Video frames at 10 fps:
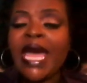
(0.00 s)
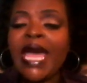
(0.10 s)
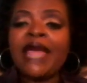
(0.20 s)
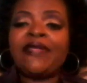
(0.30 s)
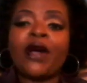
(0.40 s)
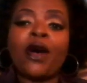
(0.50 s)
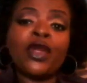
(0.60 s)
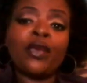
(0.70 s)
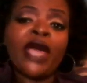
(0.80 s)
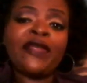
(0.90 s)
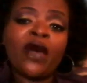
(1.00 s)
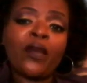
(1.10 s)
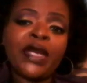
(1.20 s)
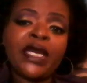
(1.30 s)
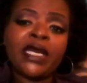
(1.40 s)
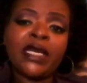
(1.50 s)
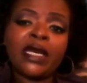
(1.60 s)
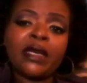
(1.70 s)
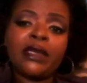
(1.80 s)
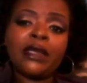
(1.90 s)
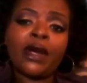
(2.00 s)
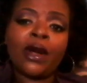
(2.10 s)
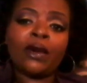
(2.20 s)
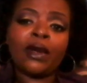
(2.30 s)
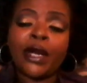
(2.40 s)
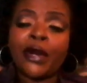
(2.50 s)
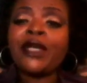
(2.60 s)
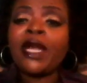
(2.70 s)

And the only way that we, learn a